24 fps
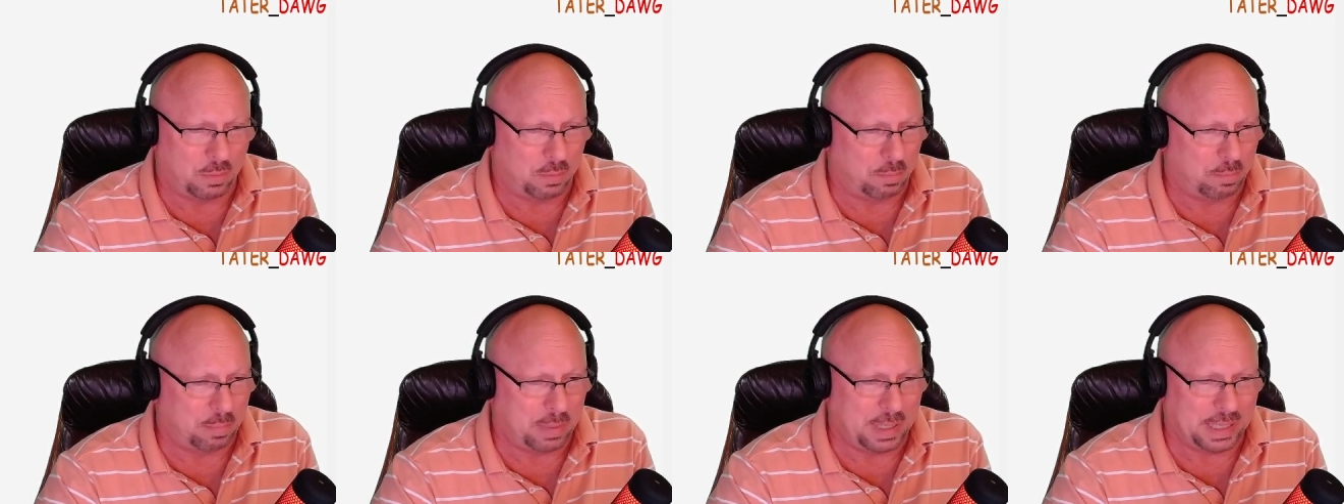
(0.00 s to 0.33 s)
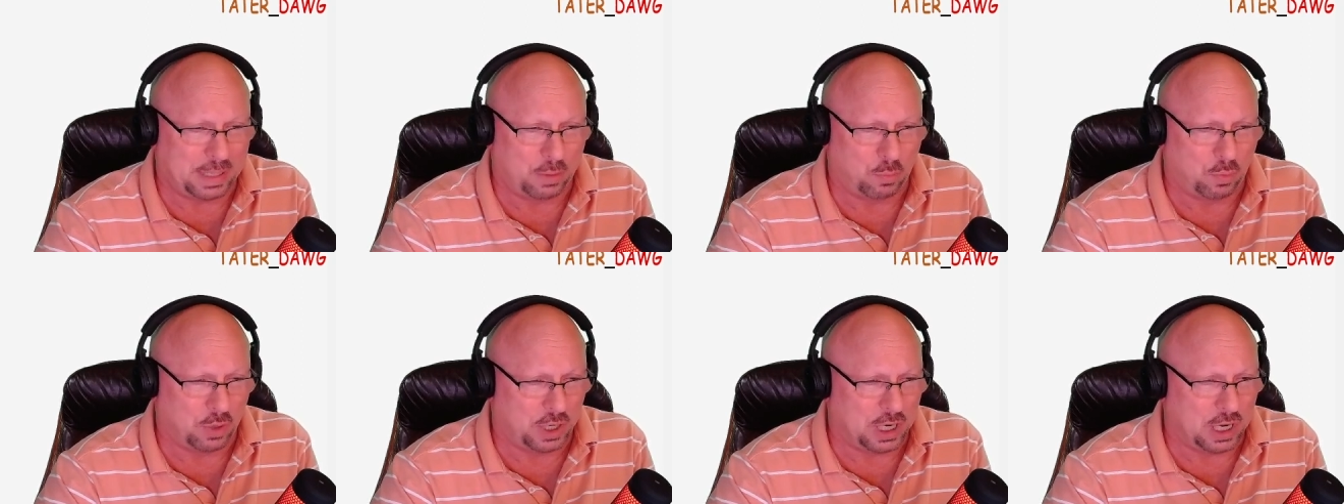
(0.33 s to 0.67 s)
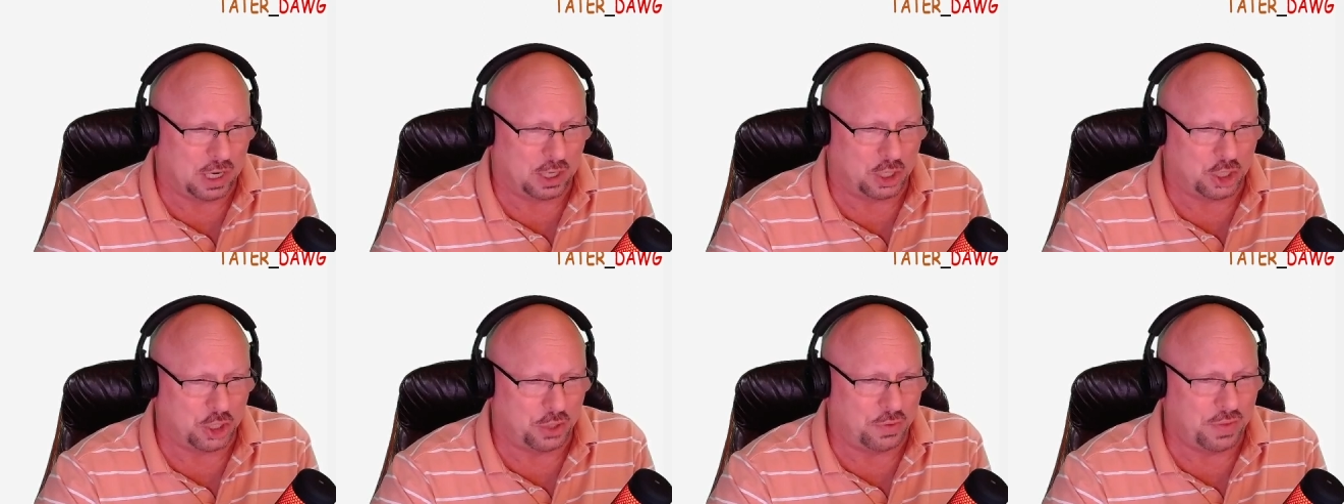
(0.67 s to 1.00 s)
big
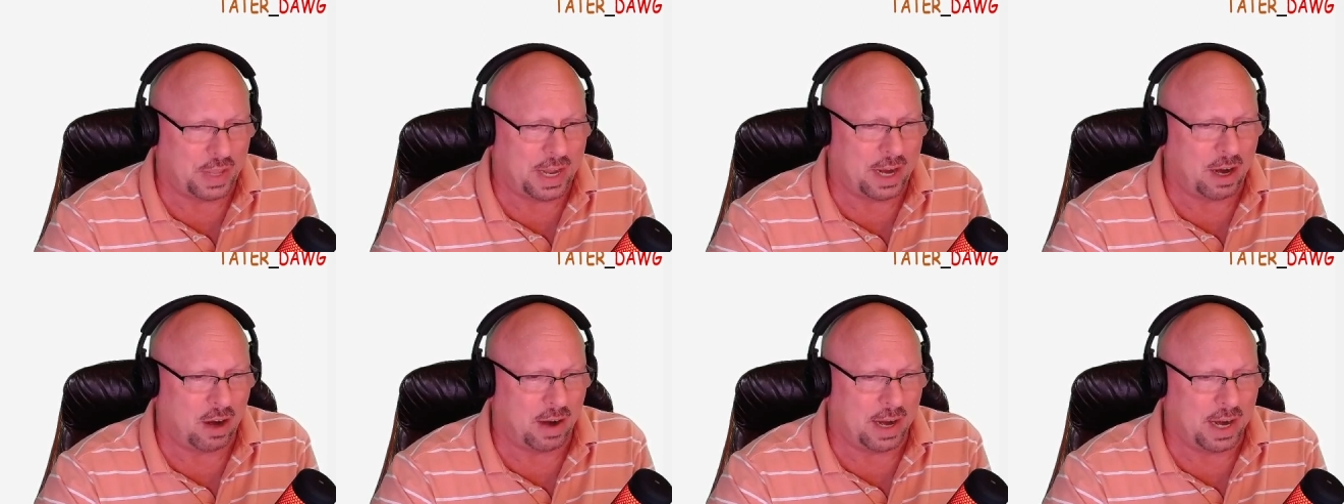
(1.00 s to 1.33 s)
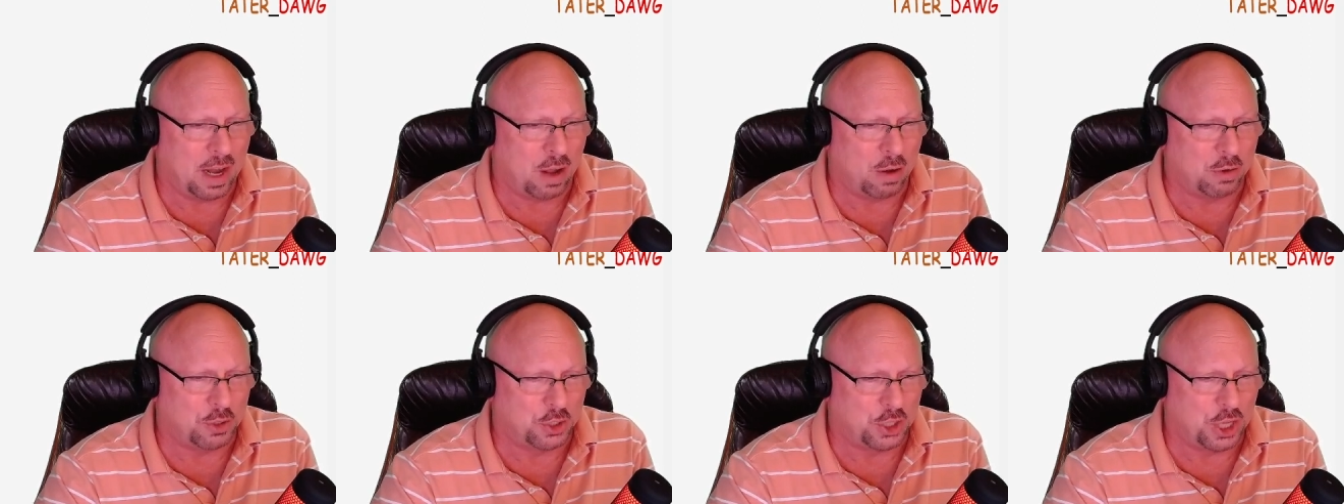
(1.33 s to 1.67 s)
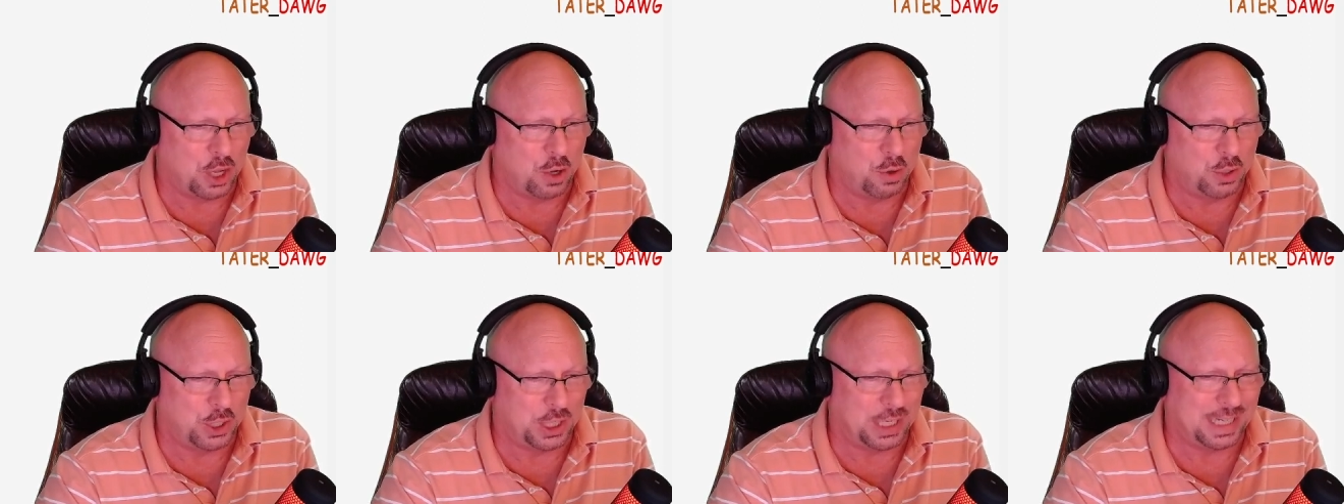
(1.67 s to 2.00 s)
reduction there, and also
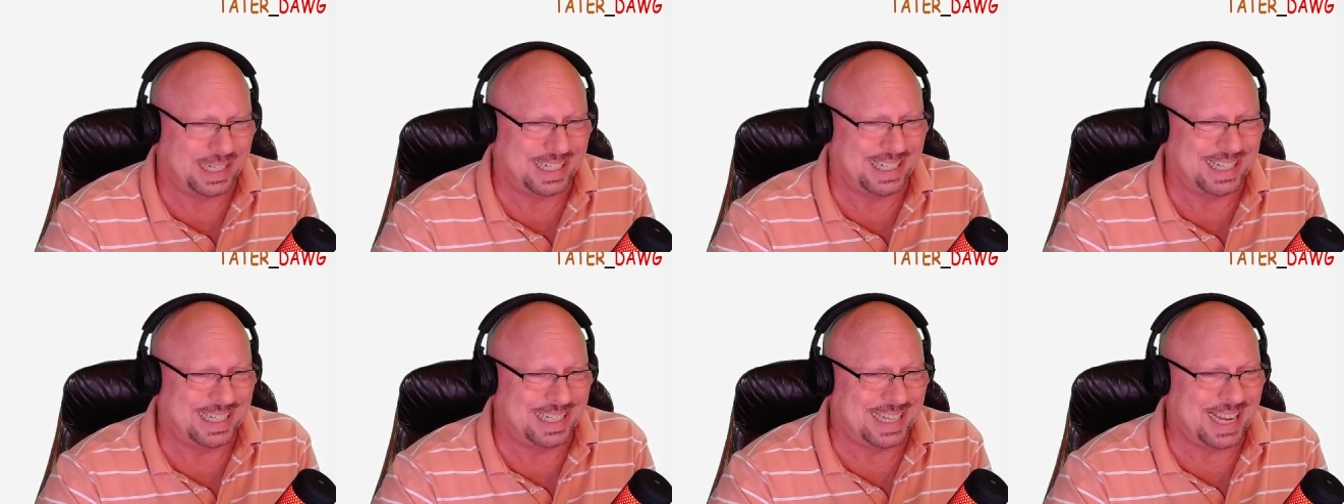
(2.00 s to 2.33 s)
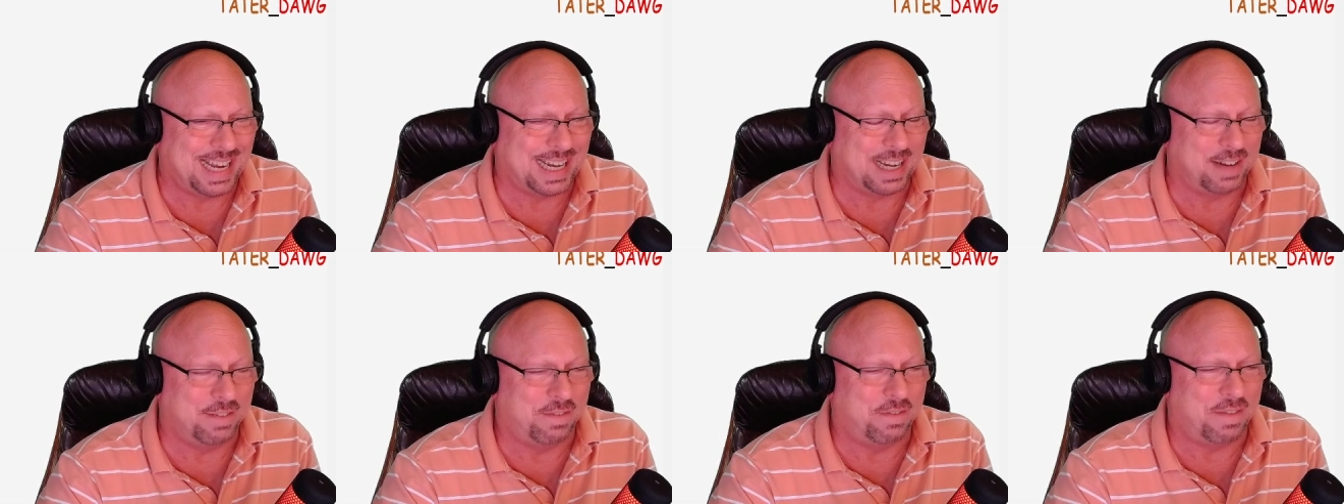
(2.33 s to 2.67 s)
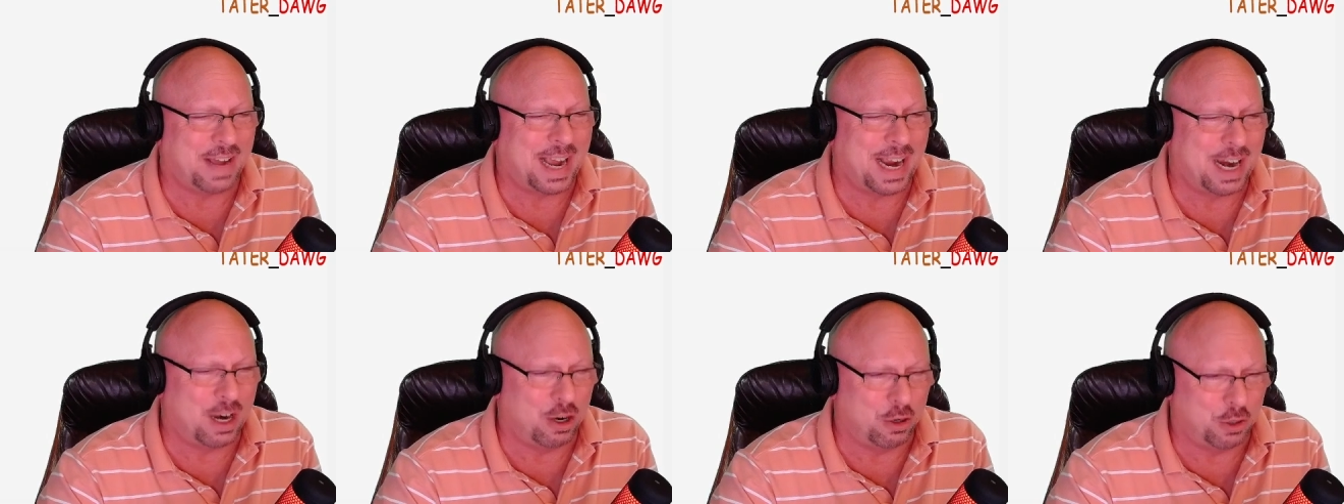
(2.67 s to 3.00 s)
60-second
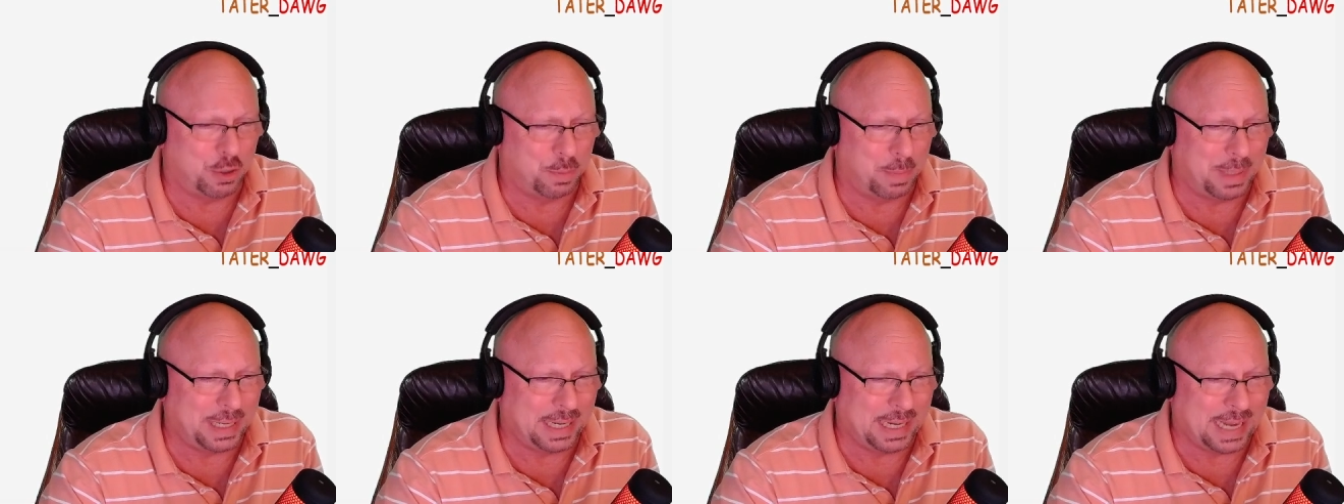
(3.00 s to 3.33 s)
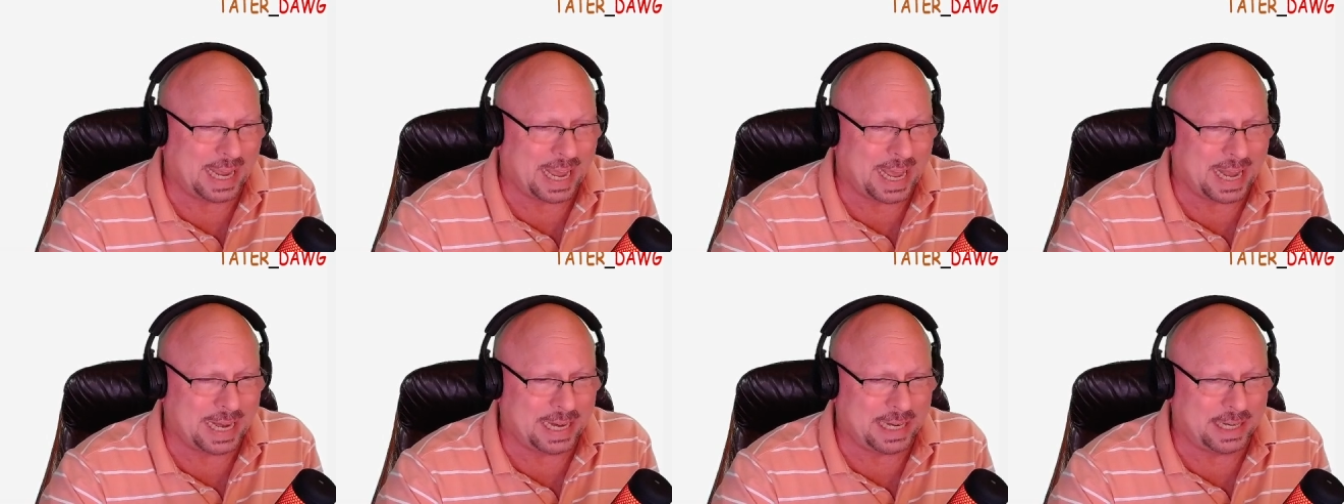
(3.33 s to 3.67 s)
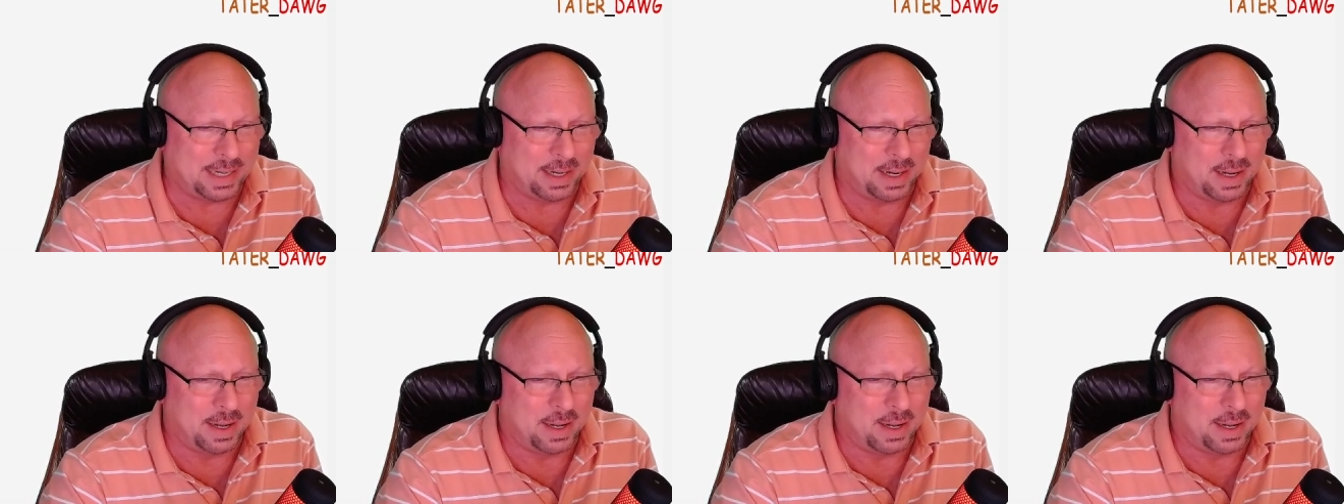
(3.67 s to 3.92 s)
fires being added.